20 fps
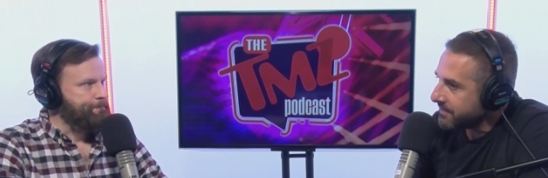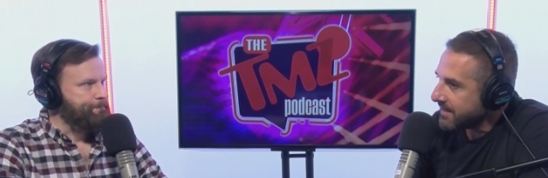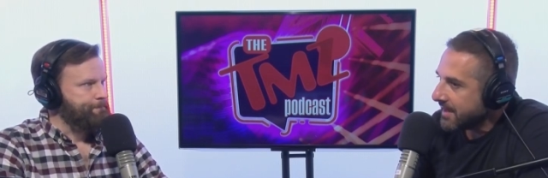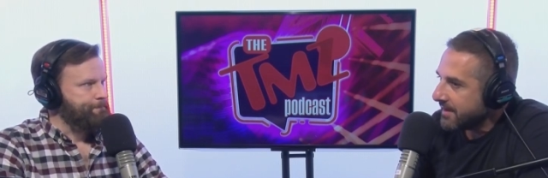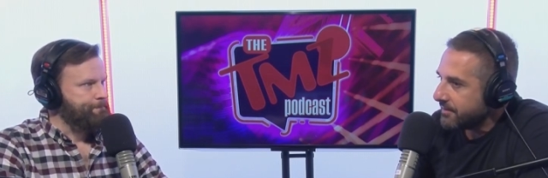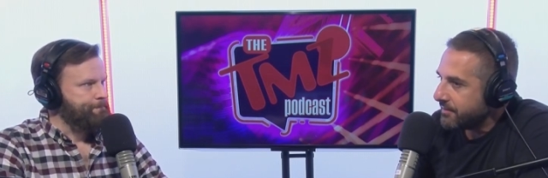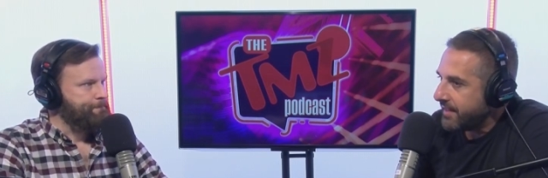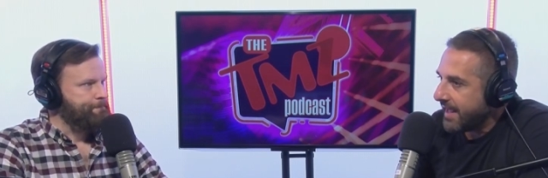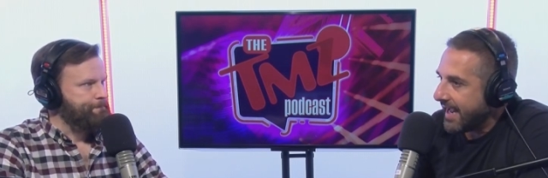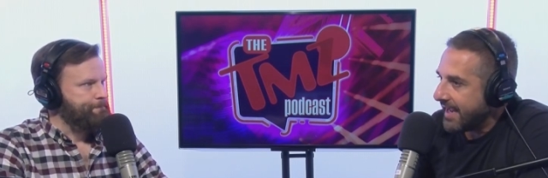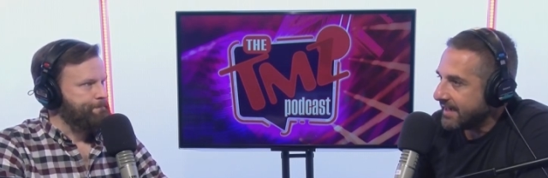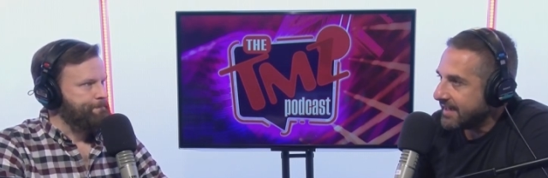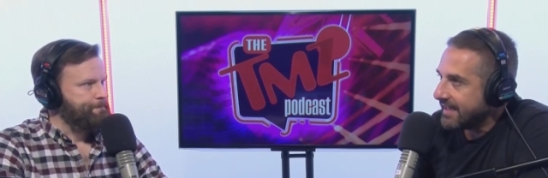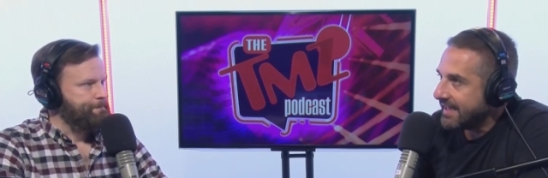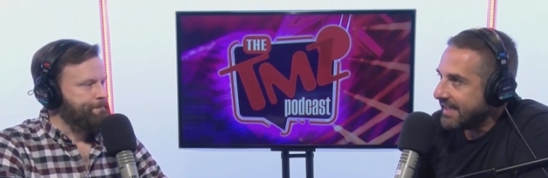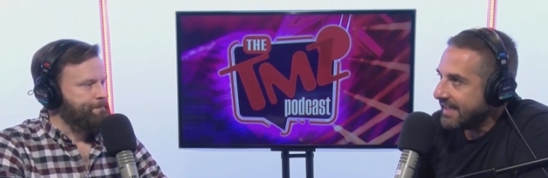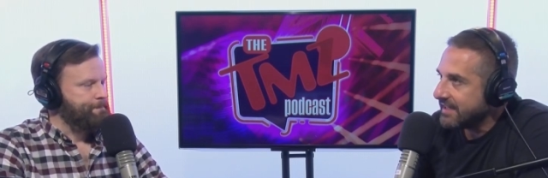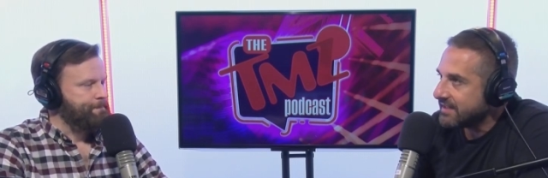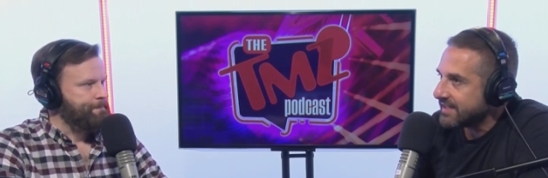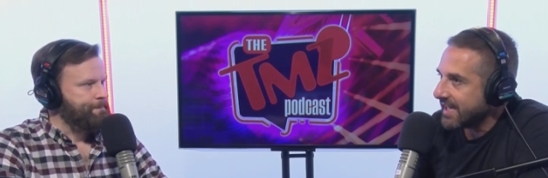Speaker 1: that he
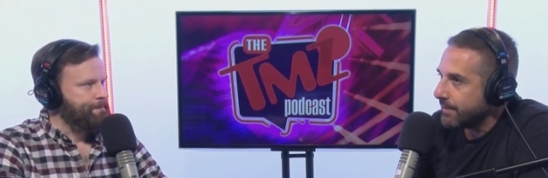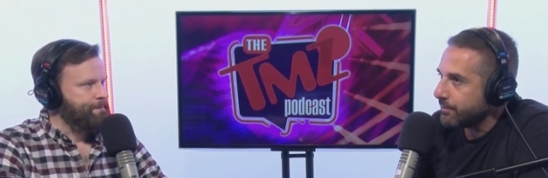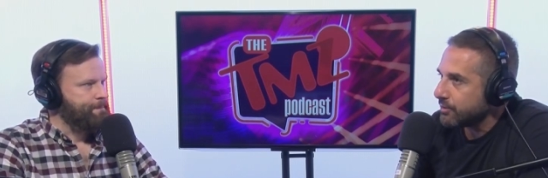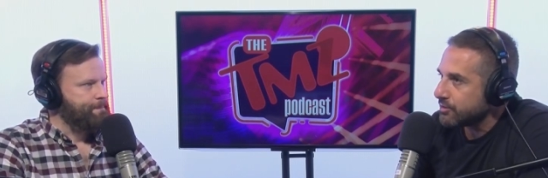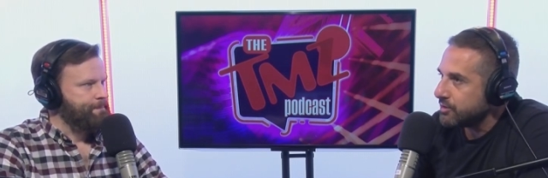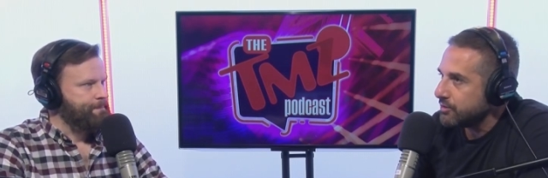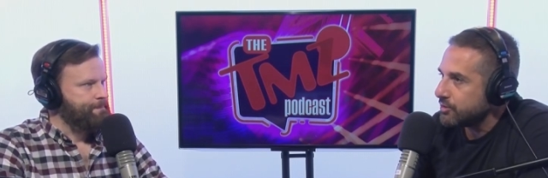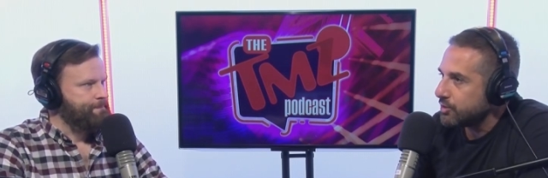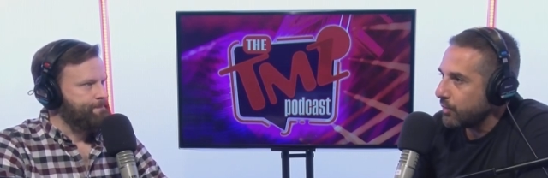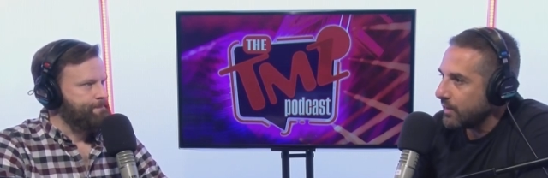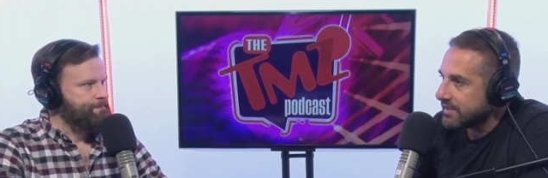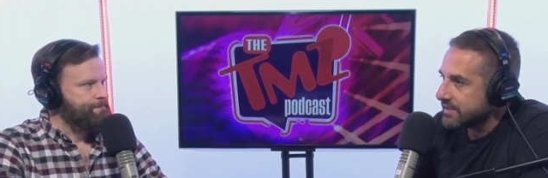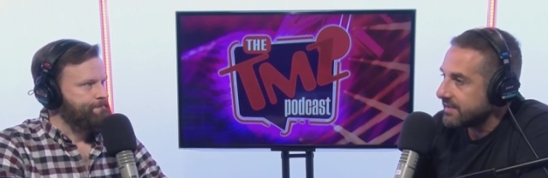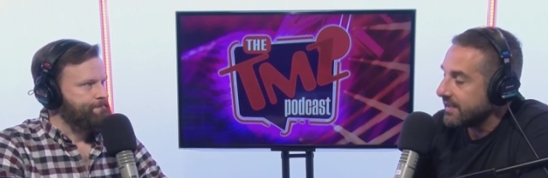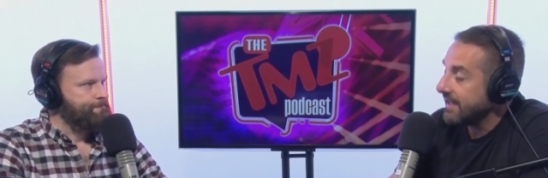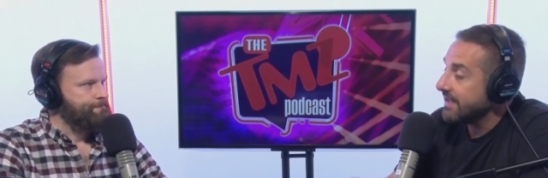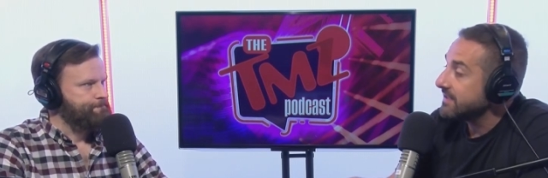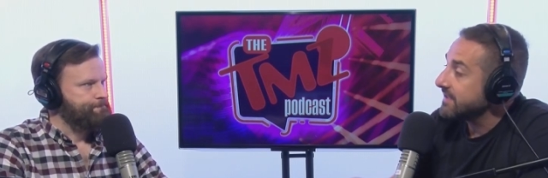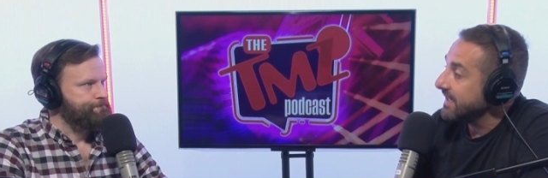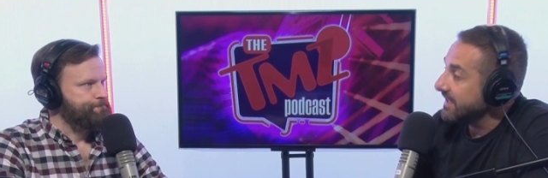is able to twist
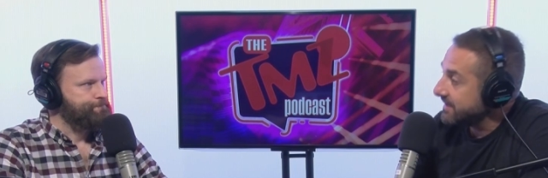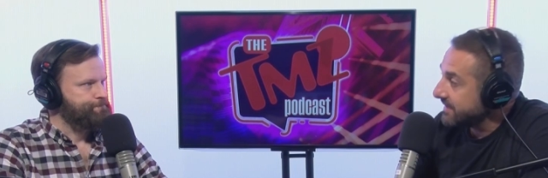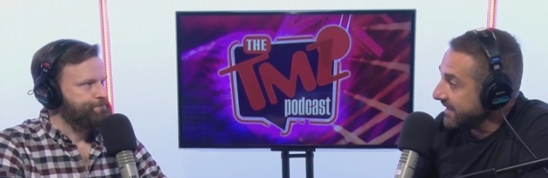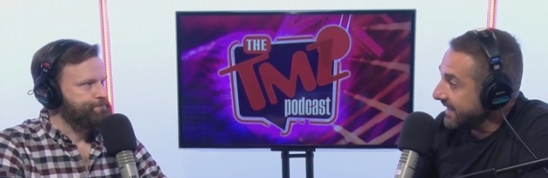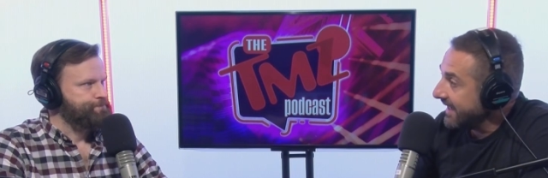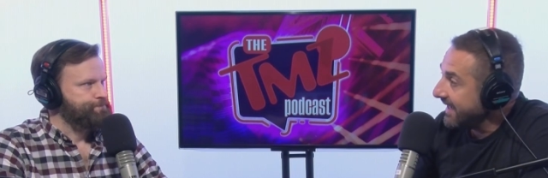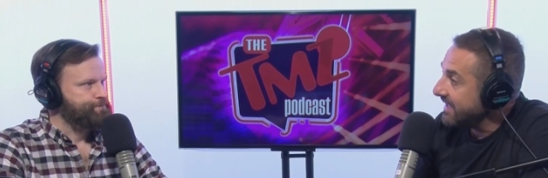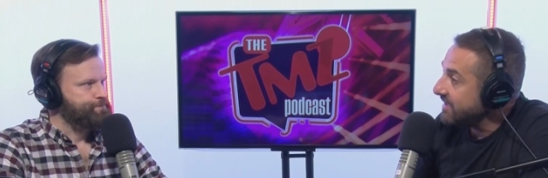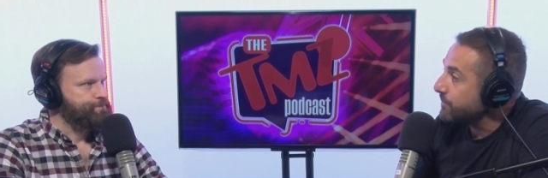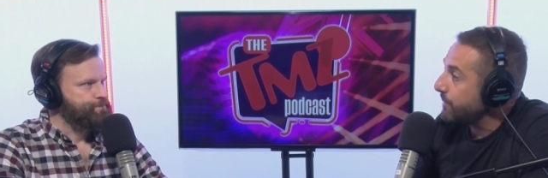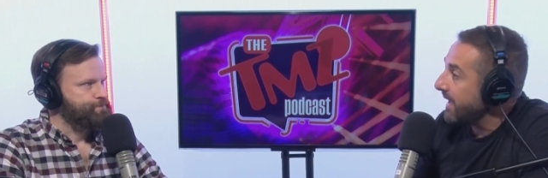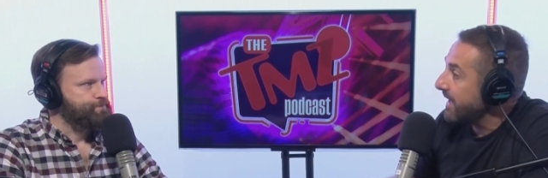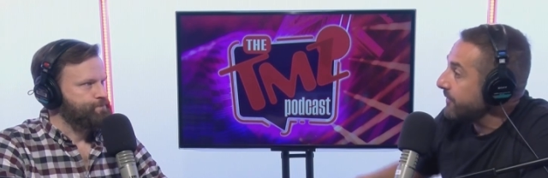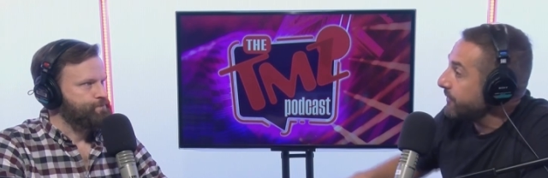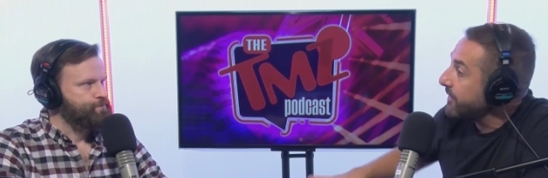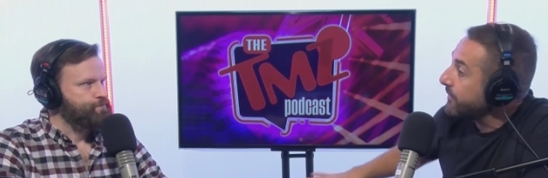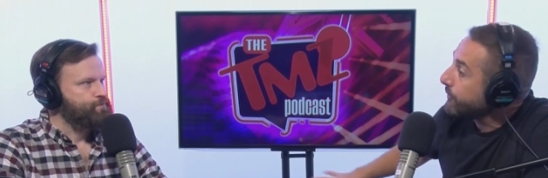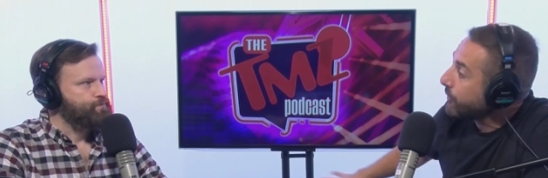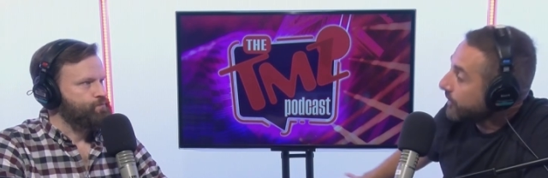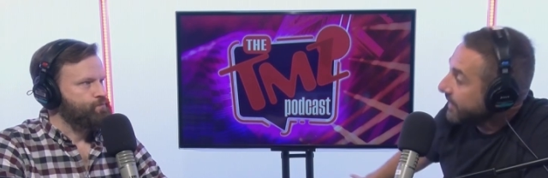things into his benefit
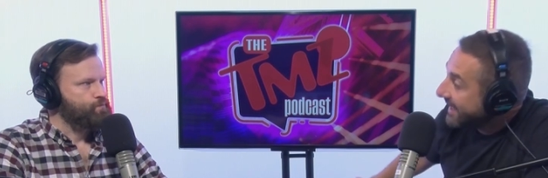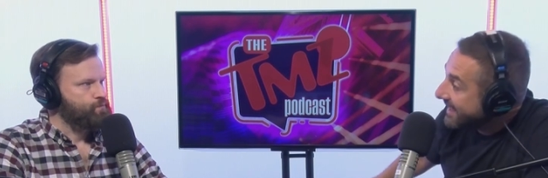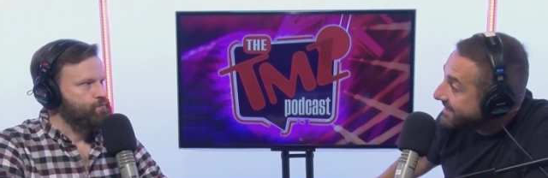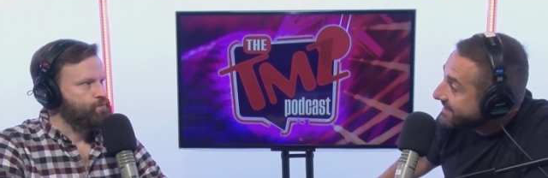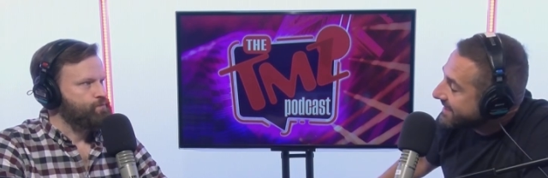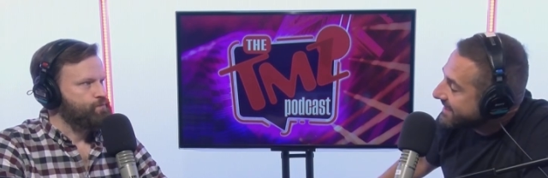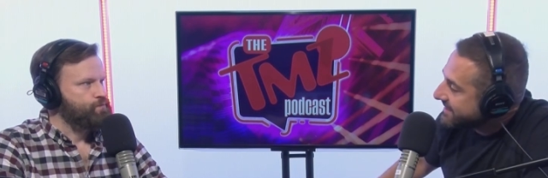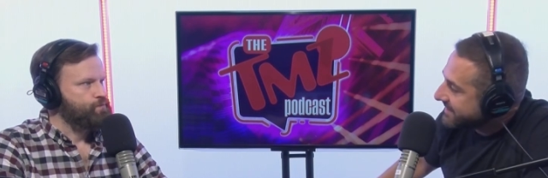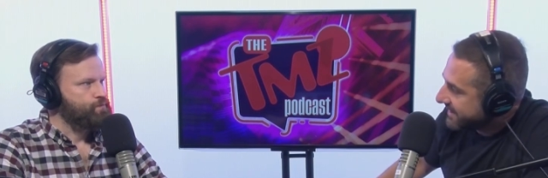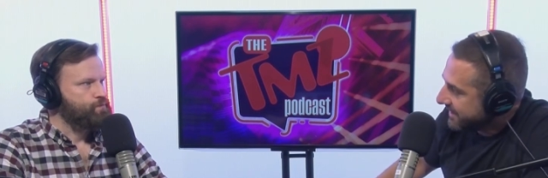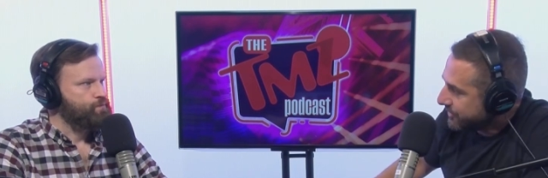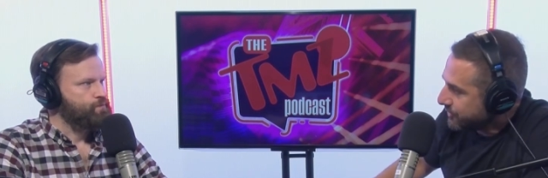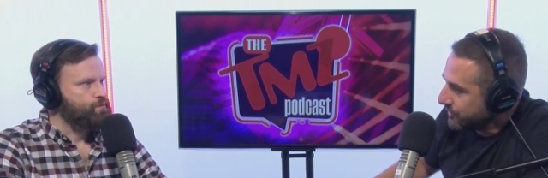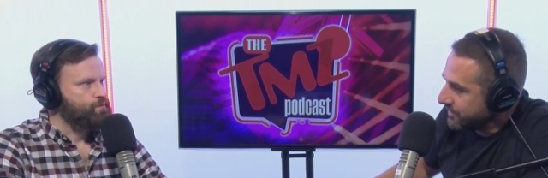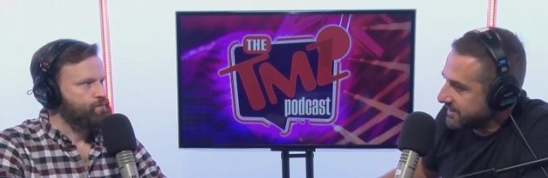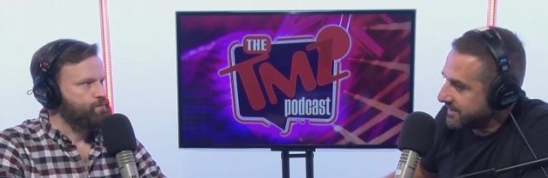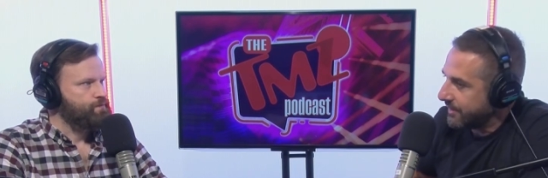for his constituency.